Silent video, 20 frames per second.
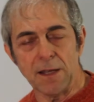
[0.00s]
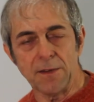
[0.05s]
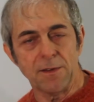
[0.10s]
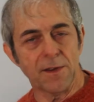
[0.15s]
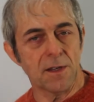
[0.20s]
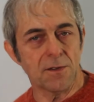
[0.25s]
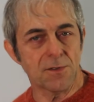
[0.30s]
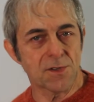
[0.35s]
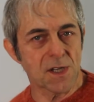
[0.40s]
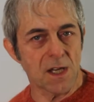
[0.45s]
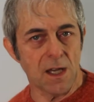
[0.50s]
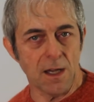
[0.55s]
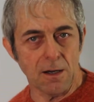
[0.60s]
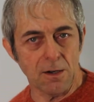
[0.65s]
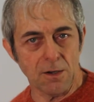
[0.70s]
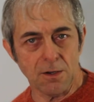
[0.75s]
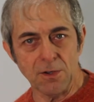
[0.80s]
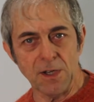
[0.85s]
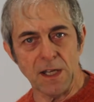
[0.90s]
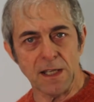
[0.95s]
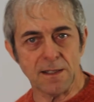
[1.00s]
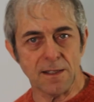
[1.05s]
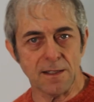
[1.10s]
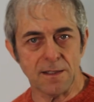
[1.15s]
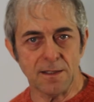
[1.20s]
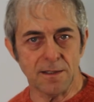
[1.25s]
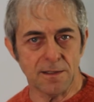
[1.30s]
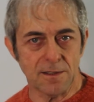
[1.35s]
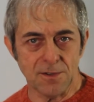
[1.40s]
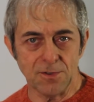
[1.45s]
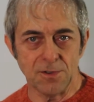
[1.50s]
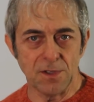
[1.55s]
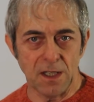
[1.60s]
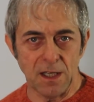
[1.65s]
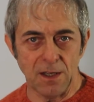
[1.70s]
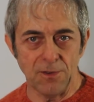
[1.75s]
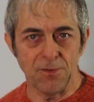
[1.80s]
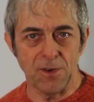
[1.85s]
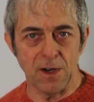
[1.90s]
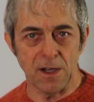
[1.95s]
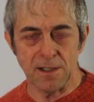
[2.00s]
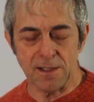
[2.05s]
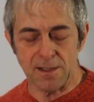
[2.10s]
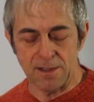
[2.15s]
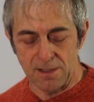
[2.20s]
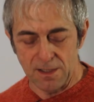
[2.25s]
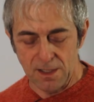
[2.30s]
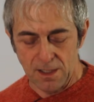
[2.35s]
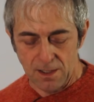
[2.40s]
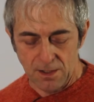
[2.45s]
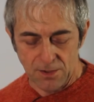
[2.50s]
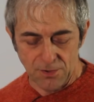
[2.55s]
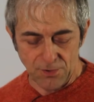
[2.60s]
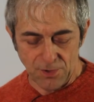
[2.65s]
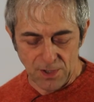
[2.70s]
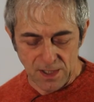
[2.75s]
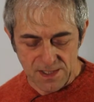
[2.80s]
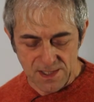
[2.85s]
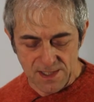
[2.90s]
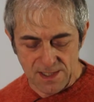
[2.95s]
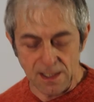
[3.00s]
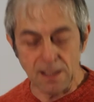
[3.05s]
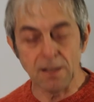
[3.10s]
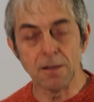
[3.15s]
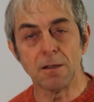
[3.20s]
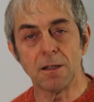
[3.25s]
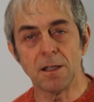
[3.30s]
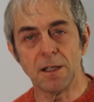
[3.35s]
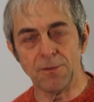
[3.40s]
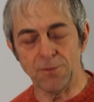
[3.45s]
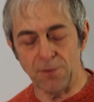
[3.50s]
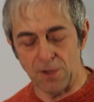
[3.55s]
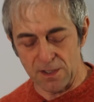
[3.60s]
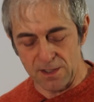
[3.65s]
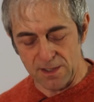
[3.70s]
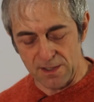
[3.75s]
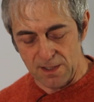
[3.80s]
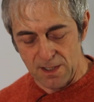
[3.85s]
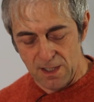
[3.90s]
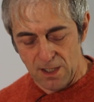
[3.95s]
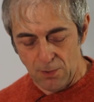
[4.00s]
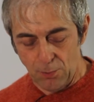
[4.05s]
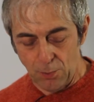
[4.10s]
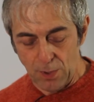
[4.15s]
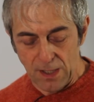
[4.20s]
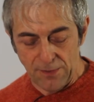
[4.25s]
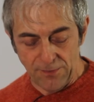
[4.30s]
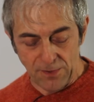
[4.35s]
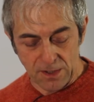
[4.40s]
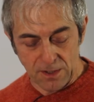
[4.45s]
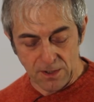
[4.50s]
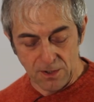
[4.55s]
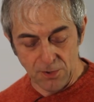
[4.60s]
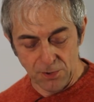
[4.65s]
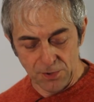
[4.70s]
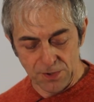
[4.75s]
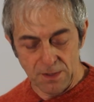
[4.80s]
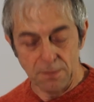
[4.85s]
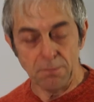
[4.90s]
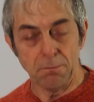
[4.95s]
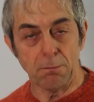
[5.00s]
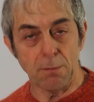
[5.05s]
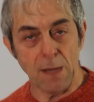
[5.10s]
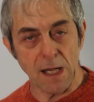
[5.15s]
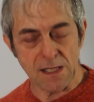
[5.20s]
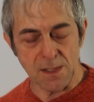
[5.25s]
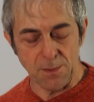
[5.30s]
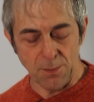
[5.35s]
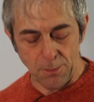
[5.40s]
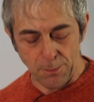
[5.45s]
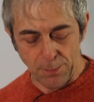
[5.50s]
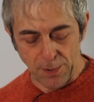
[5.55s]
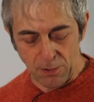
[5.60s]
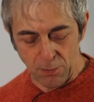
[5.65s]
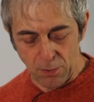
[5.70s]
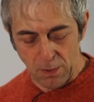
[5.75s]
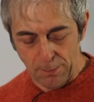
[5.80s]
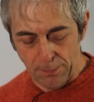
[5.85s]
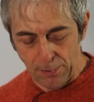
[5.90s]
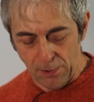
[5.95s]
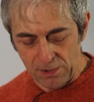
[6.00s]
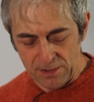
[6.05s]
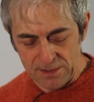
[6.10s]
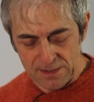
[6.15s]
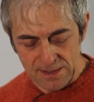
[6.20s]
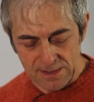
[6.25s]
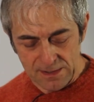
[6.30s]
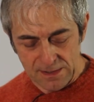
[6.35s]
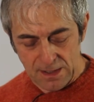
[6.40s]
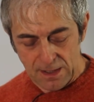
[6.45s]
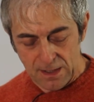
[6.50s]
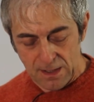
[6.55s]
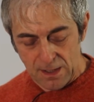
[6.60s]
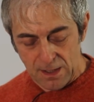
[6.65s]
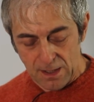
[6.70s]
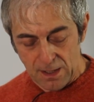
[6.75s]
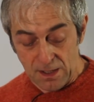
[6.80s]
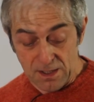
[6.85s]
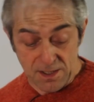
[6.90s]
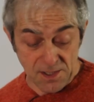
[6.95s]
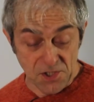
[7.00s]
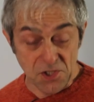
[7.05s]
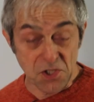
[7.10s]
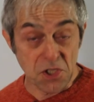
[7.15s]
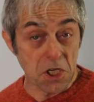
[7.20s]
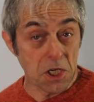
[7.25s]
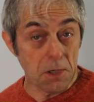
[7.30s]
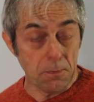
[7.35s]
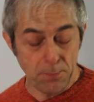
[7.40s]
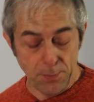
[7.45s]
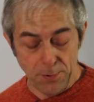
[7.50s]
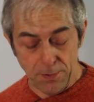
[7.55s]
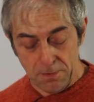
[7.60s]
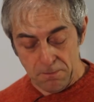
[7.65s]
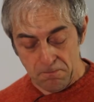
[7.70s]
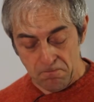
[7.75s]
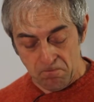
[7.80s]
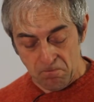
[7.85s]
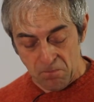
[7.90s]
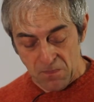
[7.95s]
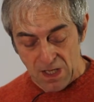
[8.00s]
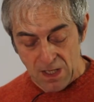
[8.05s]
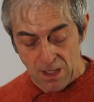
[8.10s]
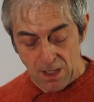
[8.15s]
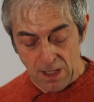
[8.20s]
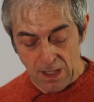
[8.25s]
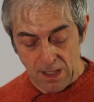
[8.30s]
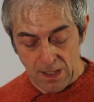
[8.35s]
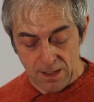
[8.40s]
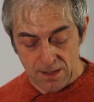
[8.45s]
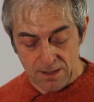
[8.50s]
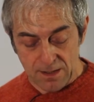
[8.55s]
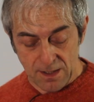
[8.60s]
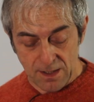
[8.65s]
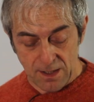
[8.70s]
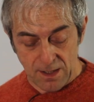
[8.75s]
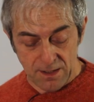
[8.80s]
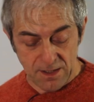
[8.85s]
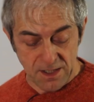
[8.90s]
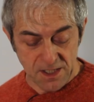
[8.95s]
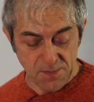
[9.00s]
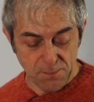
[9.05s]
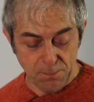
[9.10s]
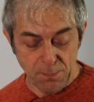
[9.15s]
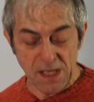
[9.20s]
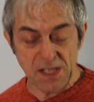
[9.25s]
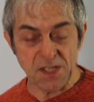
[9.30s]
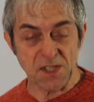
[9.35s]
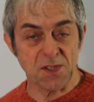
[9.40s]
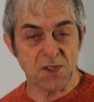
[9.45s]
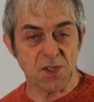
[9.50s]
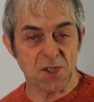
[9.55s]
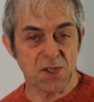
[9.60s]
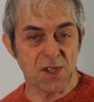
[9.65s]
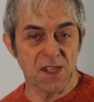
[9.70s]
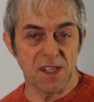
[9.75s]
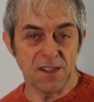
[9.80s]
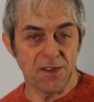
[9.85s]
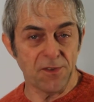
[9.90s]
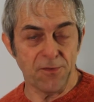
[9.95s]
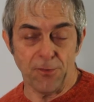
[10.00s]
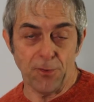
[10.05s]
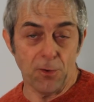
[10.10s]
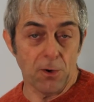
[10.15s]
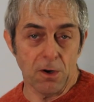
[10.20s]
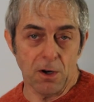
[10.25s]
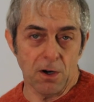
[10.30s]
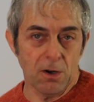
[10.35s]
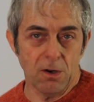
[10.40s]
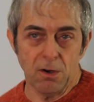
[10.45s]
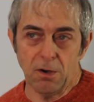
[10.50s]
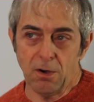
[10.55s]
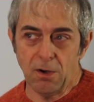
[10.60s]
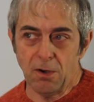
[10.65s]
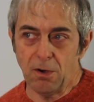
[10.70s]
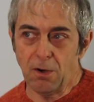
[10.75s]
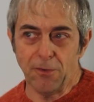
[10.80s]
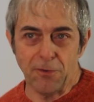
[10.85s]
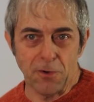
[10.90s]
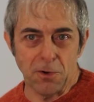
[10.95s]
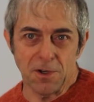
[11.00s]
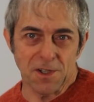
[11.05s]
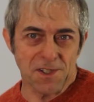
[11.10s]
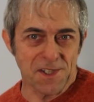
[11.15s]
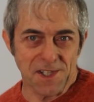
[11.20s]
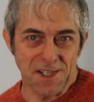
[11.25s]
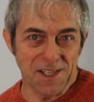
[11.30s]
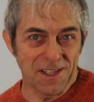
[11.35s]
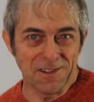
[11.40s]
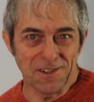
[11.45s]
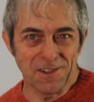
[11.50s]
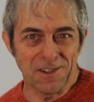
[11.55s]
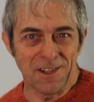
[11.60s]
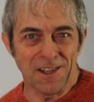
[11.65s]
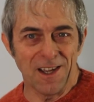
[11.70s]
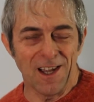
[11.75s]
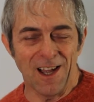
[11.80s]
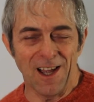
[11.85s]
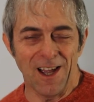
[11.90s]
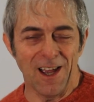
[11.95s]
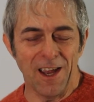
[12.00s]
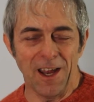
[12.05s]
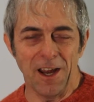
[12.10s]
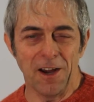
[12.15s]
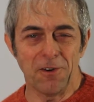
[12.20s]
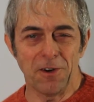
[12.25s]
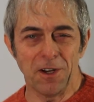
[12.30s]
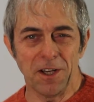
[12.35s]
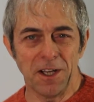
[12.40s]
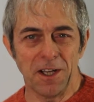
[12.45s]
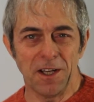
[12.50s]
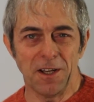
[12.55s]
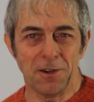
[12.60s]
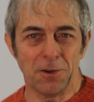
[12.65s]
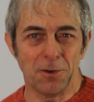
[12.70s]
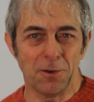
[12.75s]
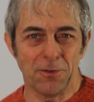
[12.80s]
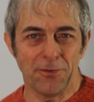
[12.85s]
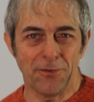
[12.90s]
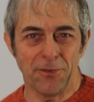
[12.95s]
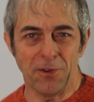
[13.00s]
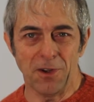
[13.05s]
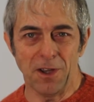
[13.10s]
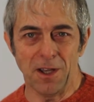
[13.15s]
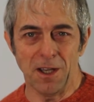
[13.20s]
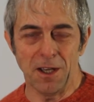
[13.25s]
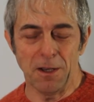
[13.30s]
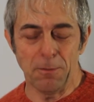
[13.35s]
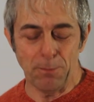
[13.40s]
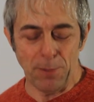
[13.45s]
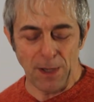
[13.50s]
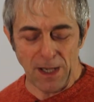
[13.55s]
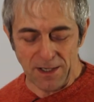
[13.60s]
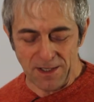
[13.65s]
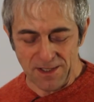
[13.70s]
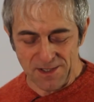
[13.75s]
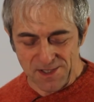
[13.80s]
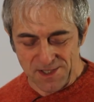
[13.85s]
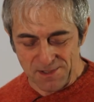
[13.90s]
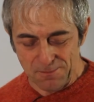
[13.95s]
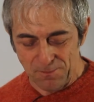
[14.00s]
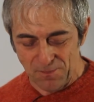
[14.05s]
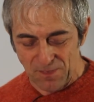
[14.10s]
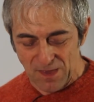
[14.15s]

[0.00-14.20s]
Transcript: those are connected to the inverter, to a single inverter. We have a good maximum power point. It is cheap, and it is best suited for, of course, single array of panels.